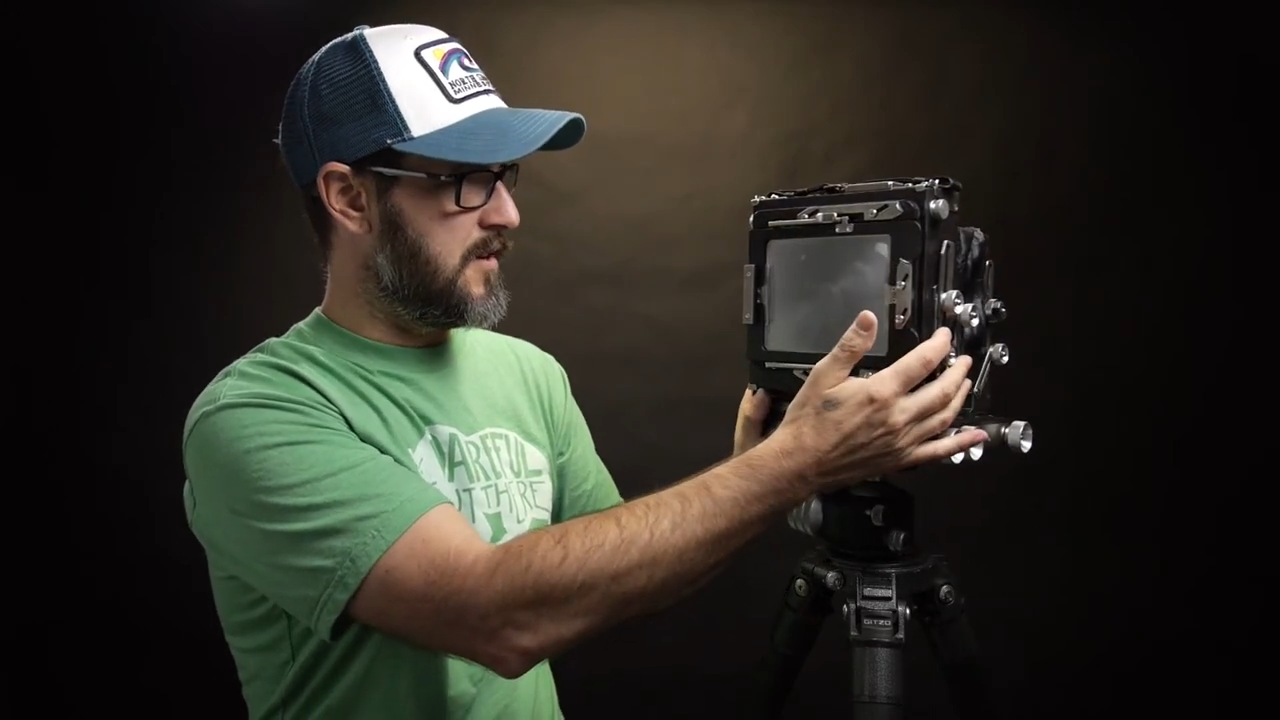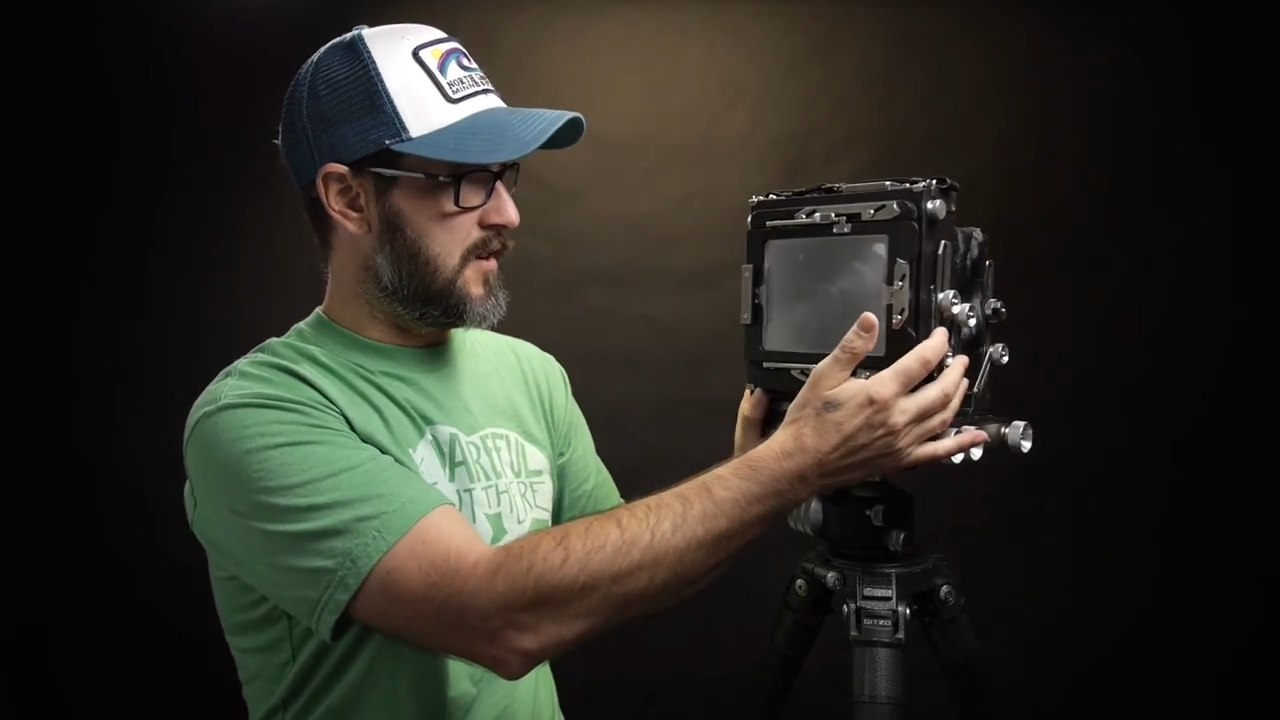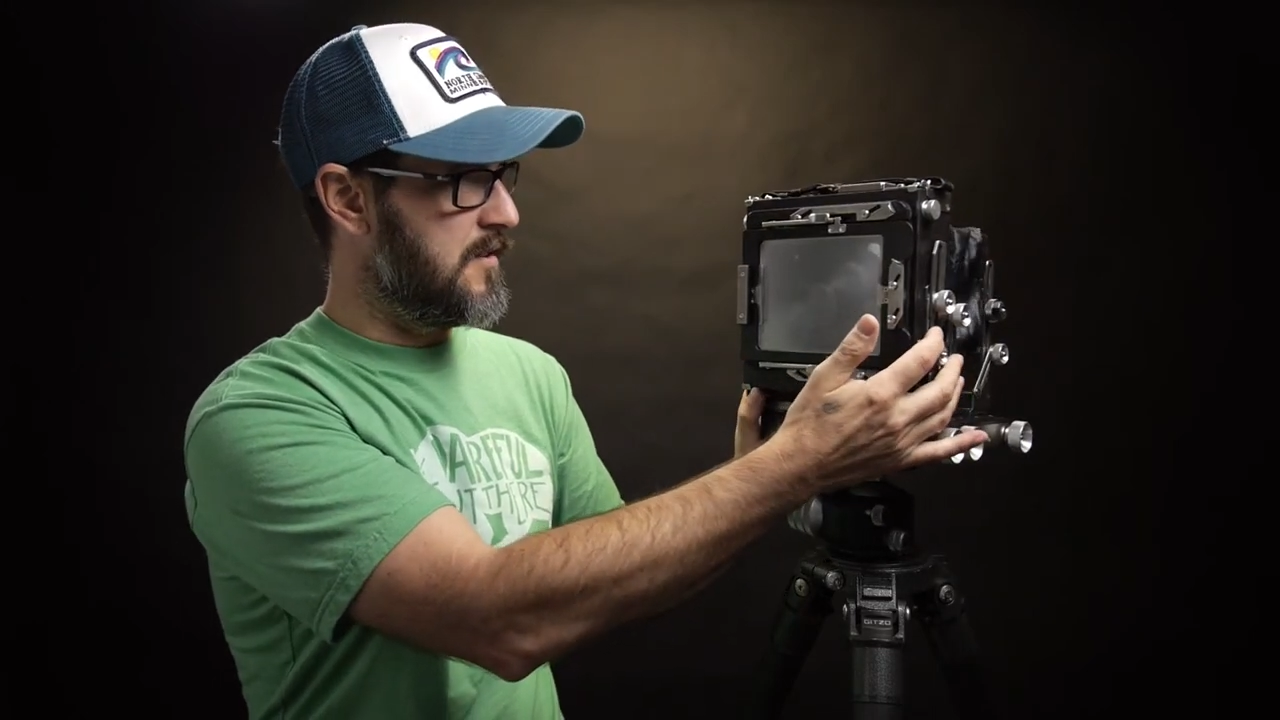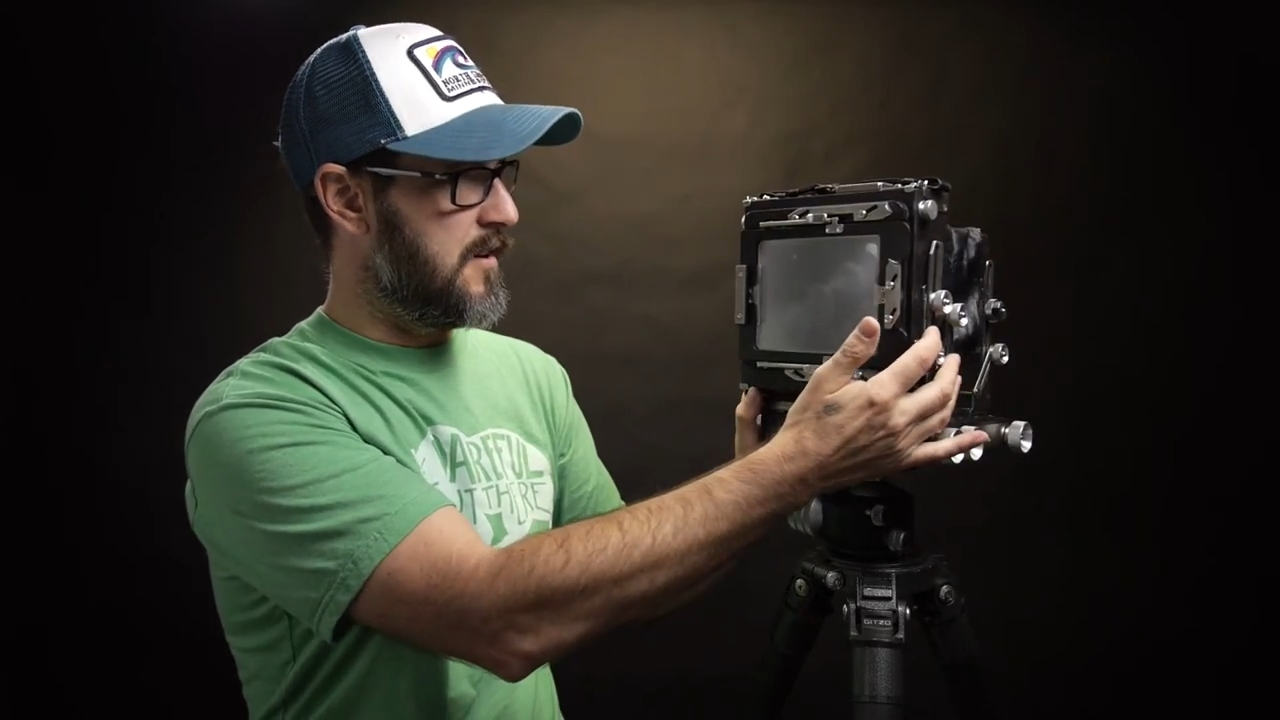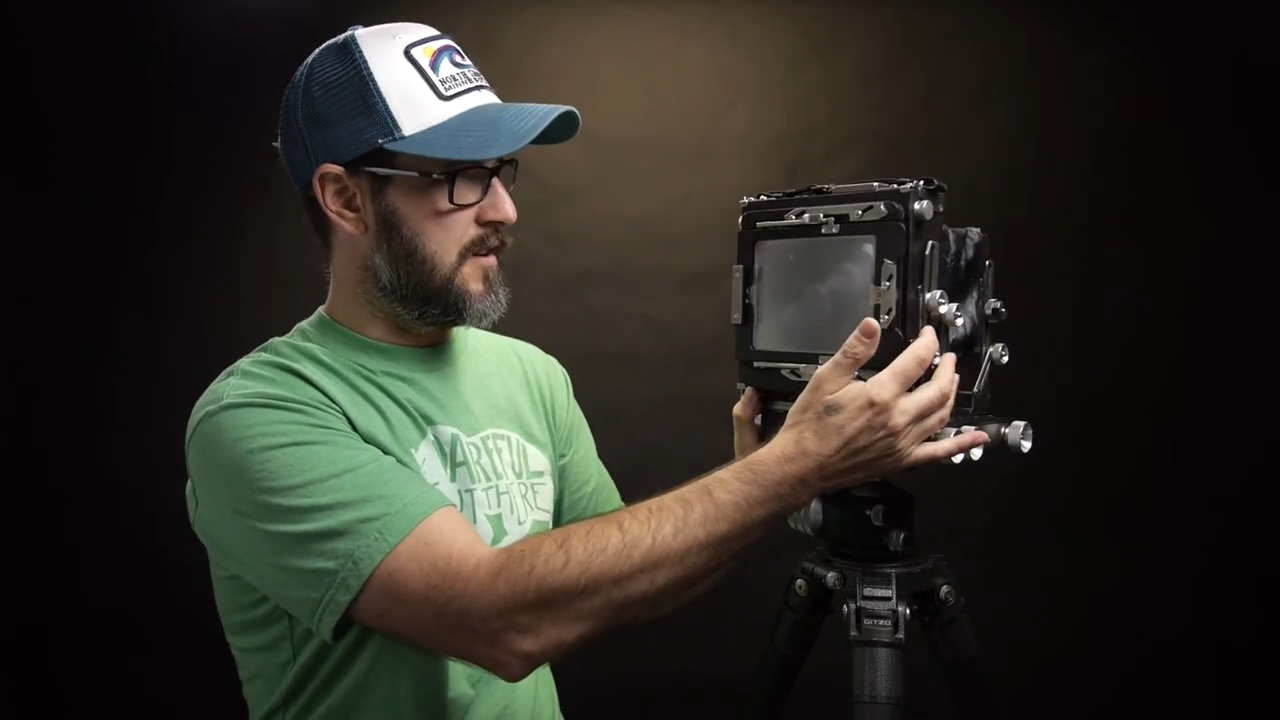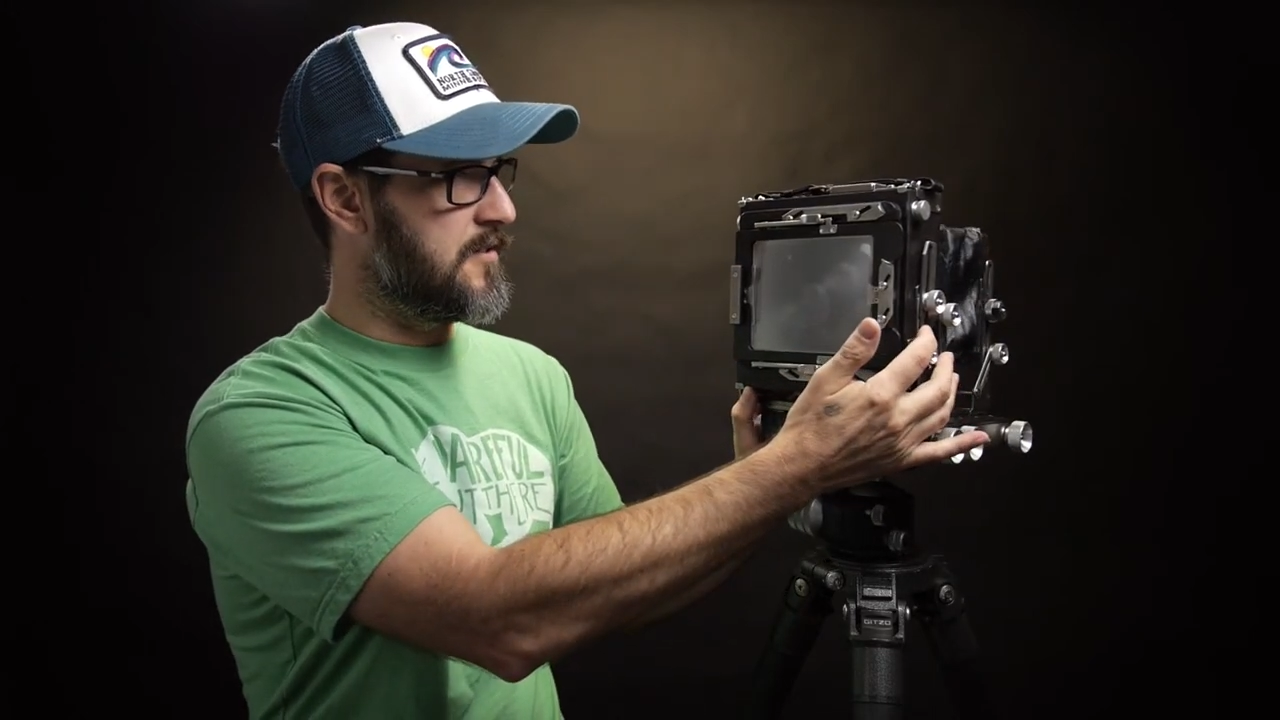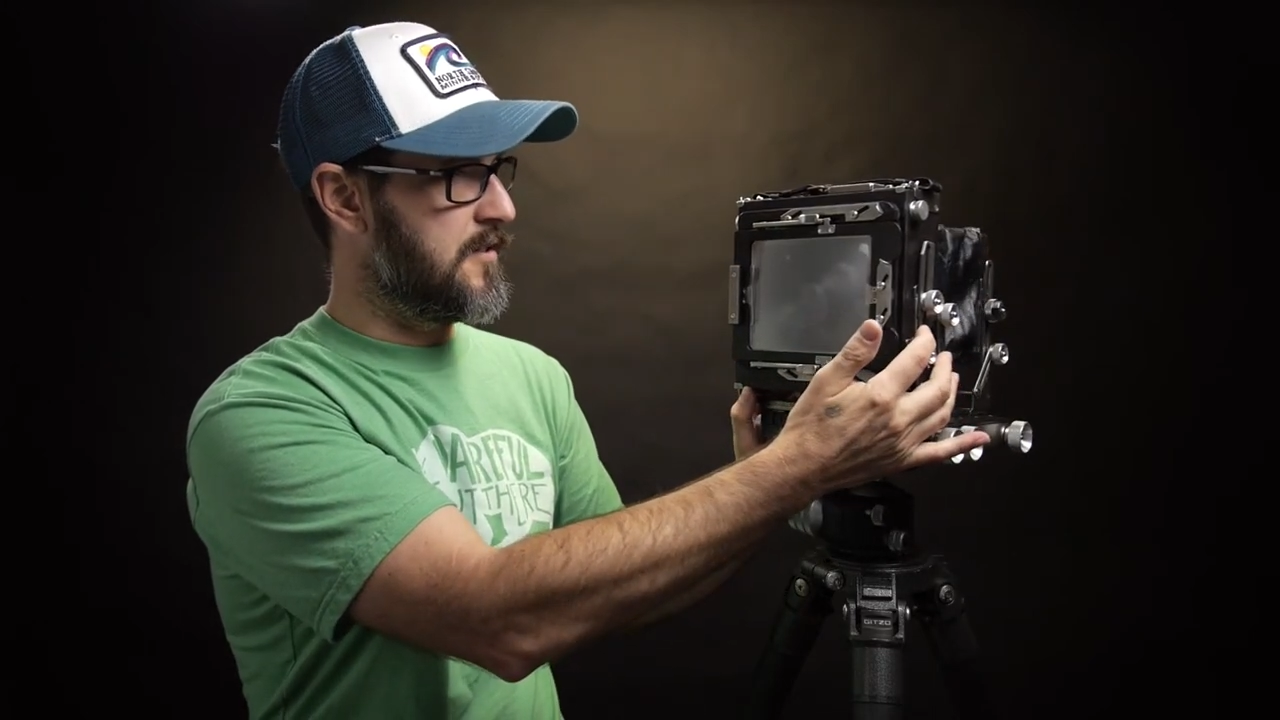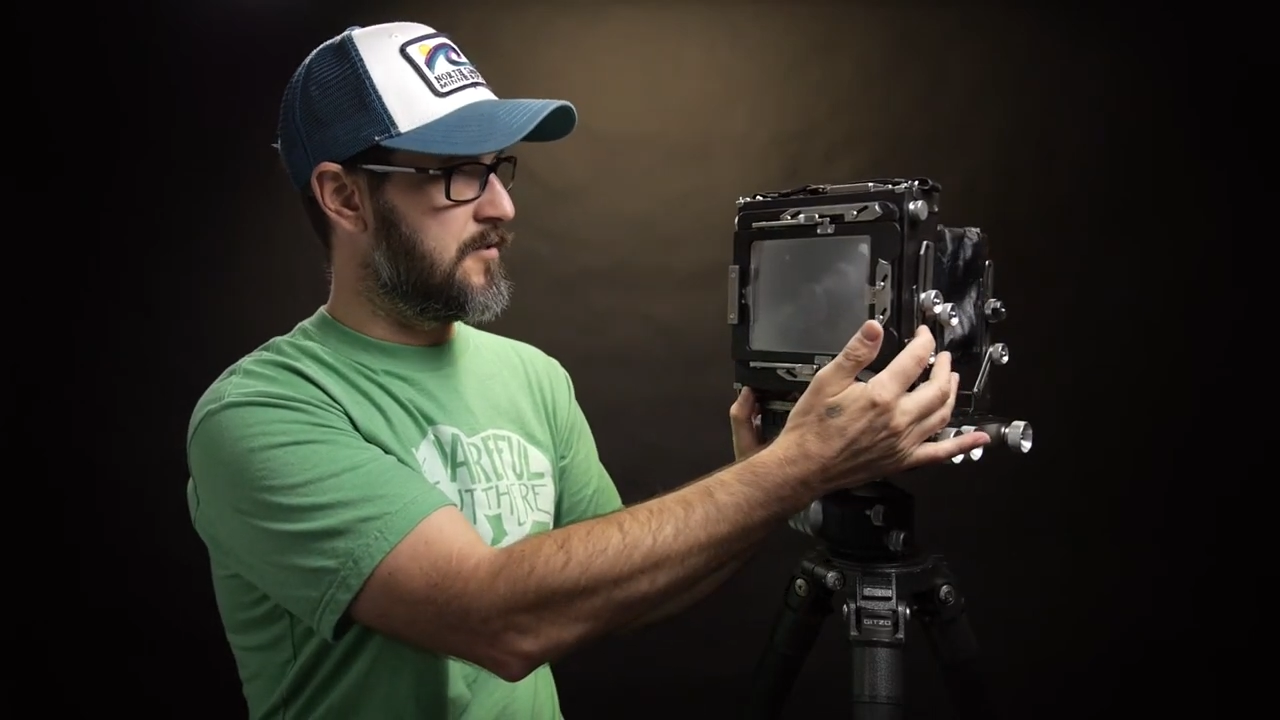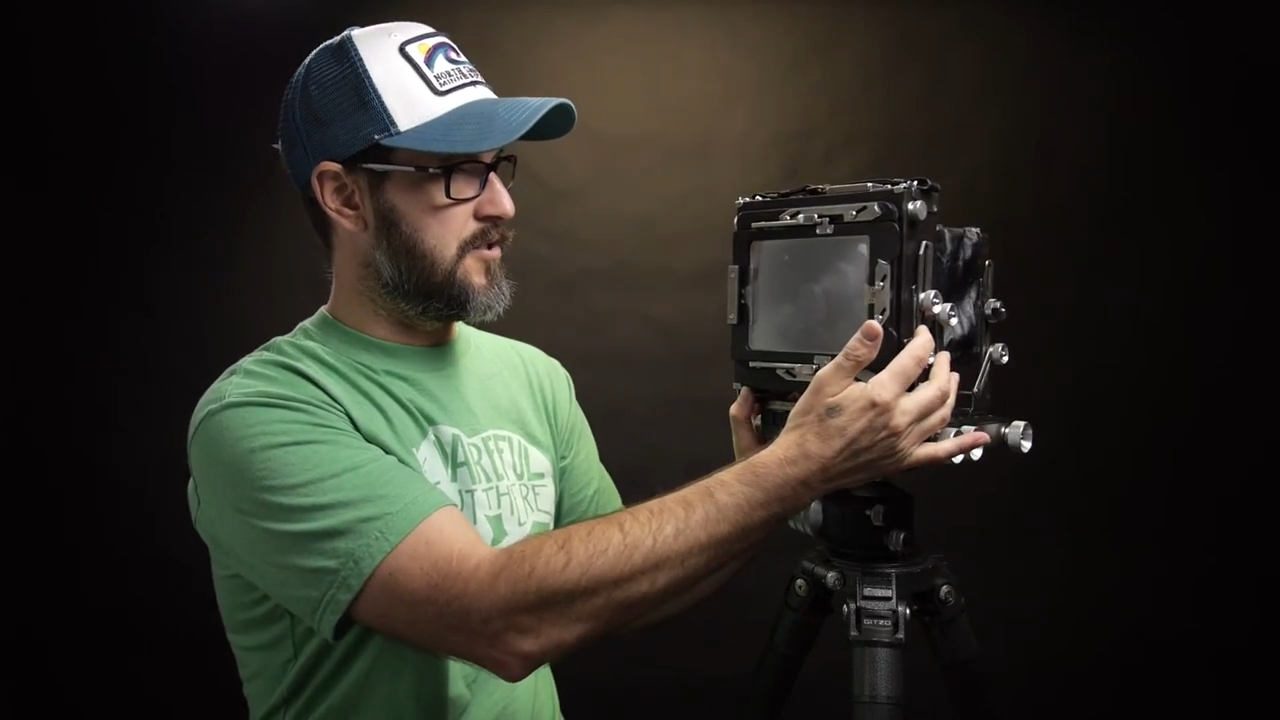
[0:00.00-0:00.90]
You can also